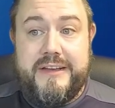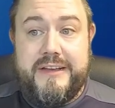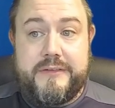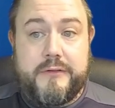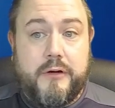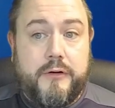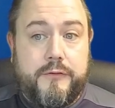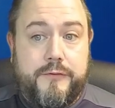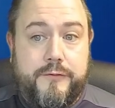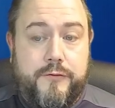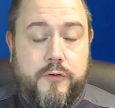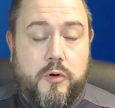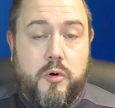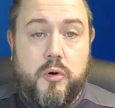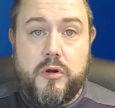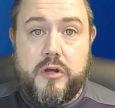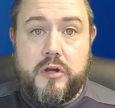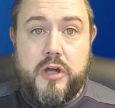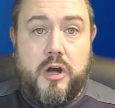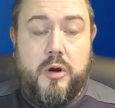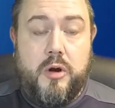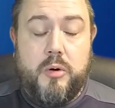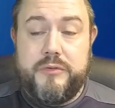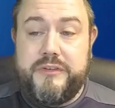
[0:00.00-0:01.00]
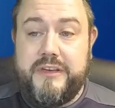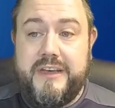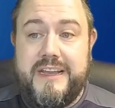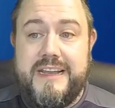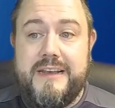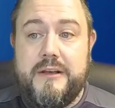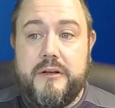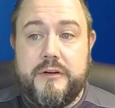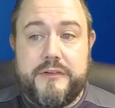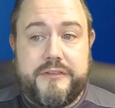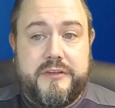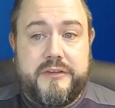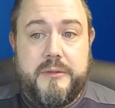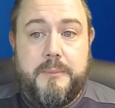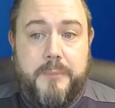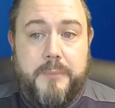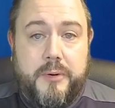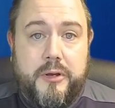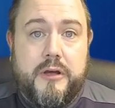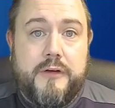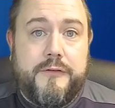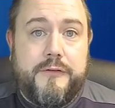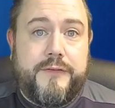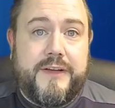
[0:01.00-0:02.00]
He's got 4 goals and he looks the
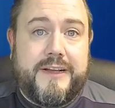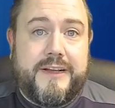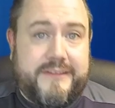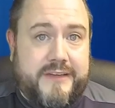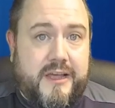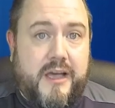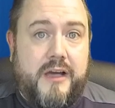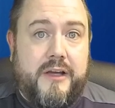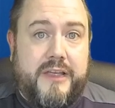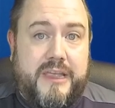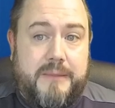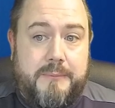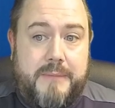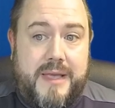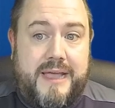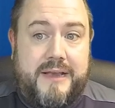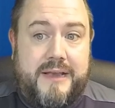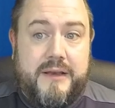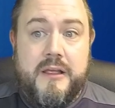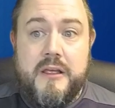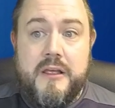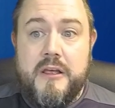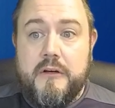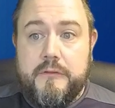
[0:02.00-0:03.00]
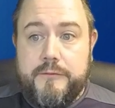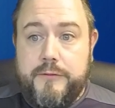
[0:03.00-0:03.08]
perfect target man